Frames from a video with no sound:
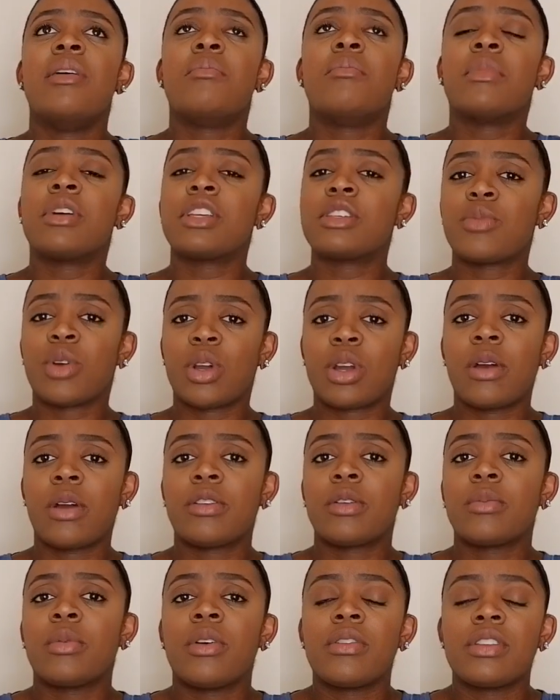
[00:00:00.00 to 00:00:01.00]
much more
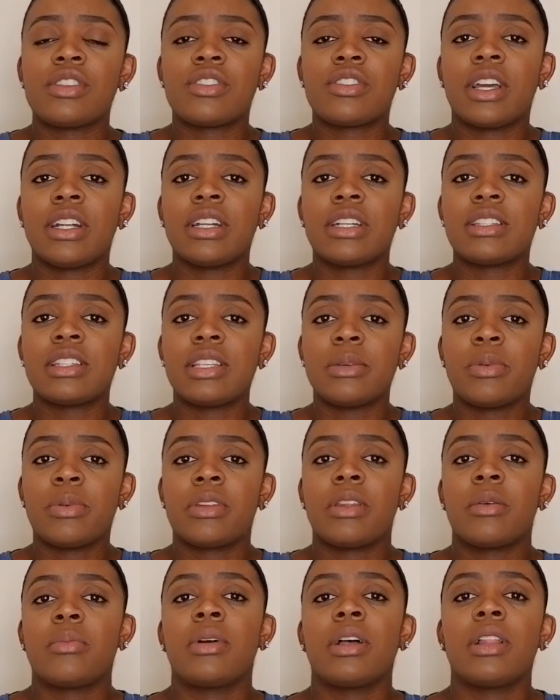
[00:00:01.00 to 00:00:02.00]
comfortable than trying to sleep
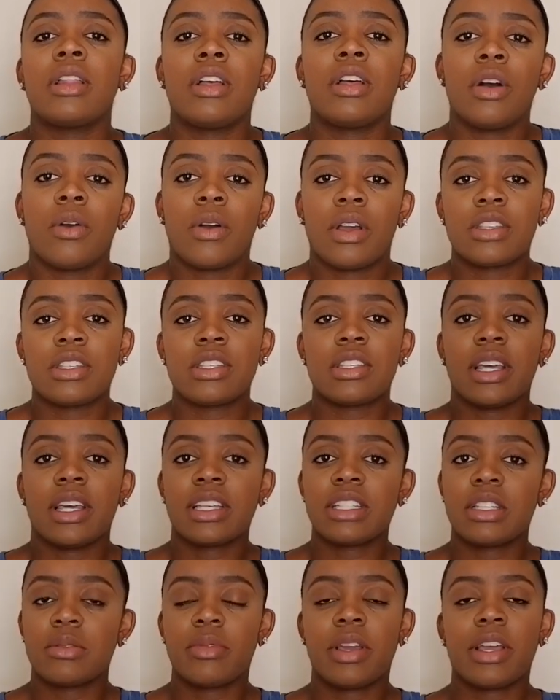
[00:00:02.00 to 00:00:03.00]
with a pillow or just like
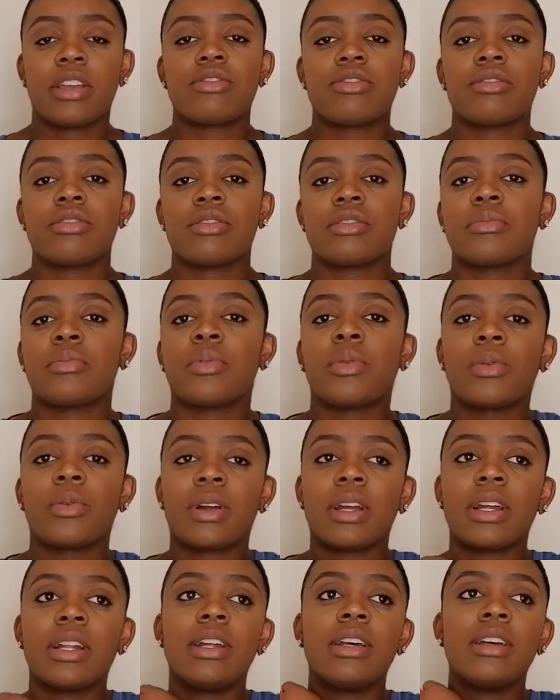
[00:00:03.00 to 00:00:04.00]
some extra
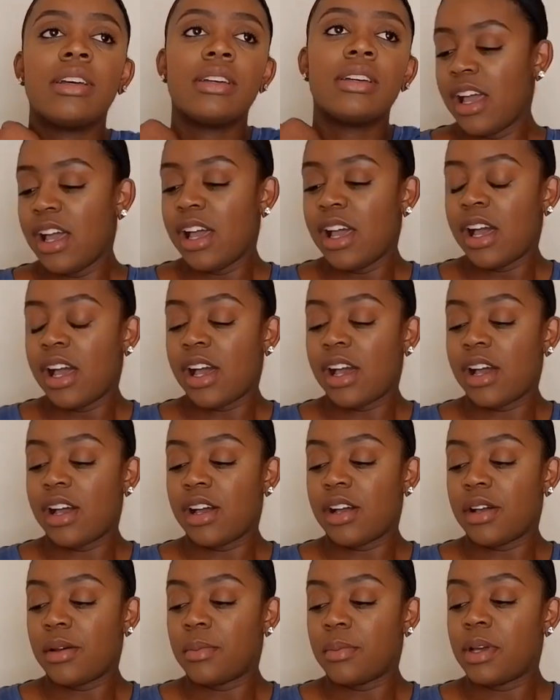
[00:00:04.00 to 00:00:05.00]
support.
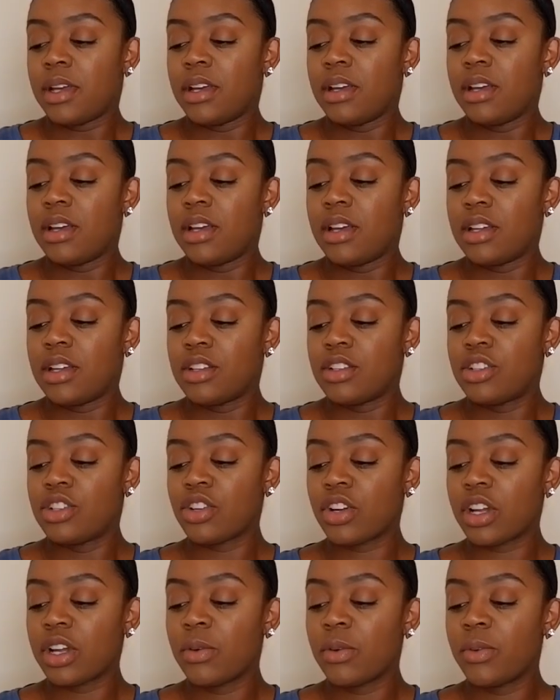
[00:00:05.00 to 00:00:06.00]

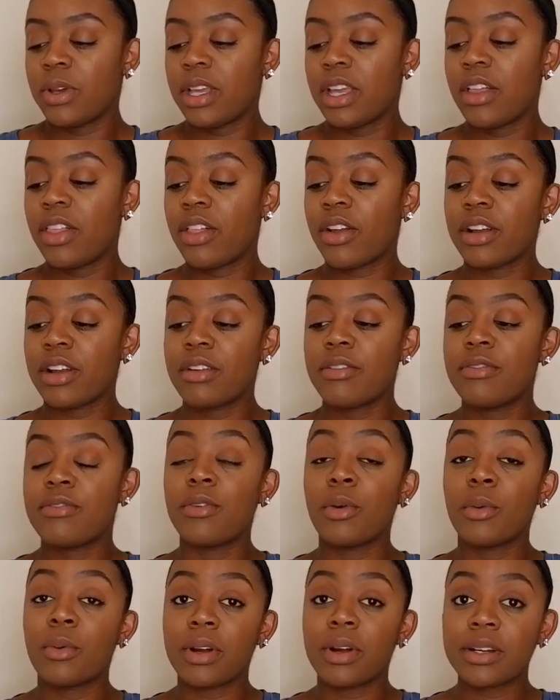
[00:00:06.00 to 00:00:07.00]
During week
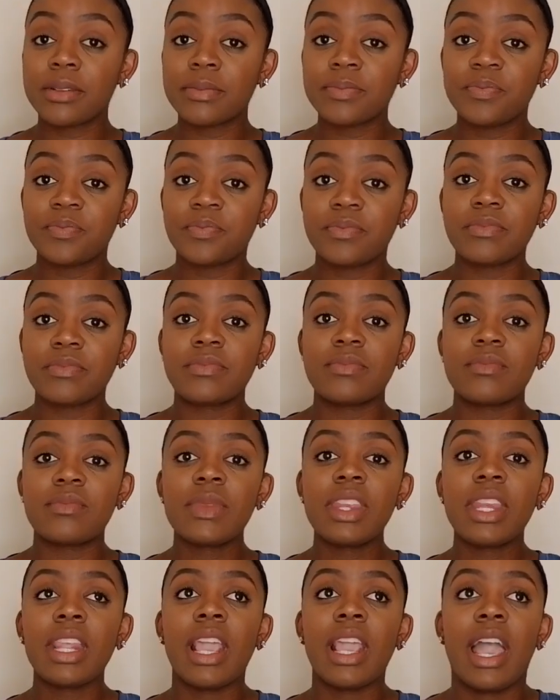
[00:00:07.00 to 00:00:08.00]
34,
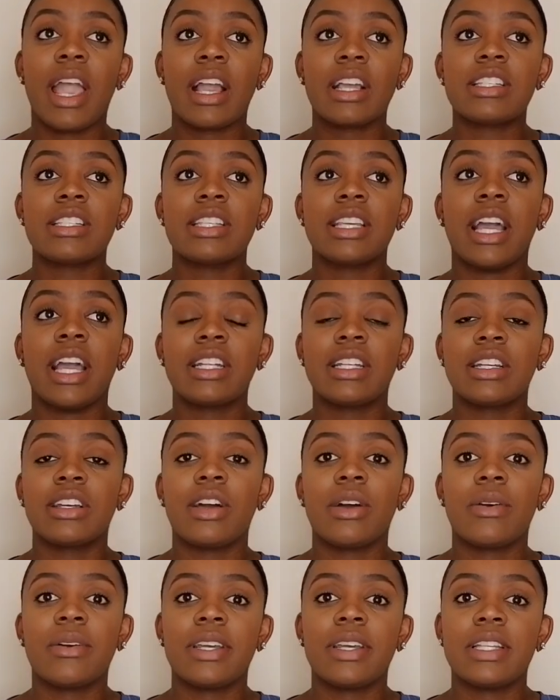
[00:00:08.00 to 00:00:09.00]
I actually had to
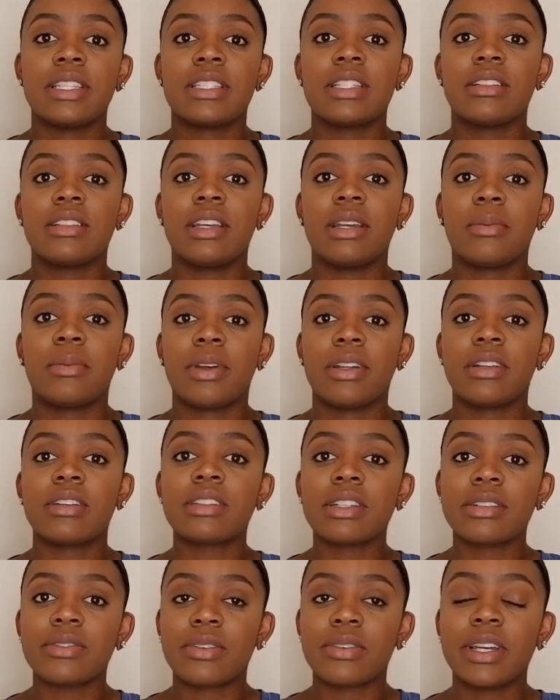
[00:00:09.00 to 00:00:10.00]
go into labor and
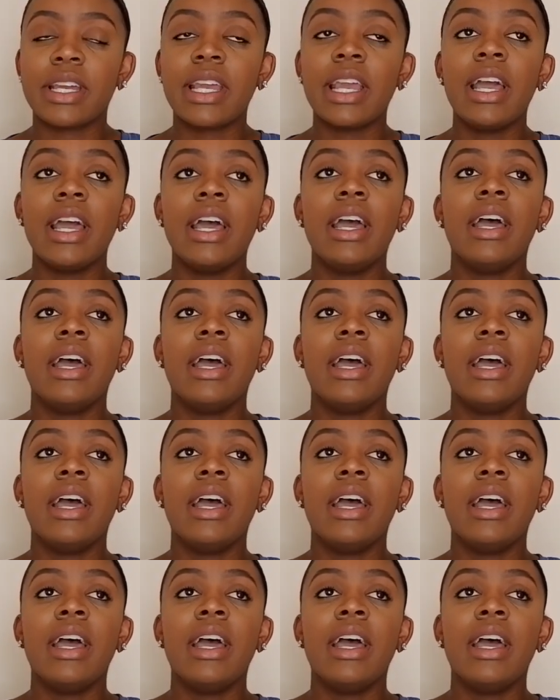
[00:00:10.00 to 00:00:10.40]
delivery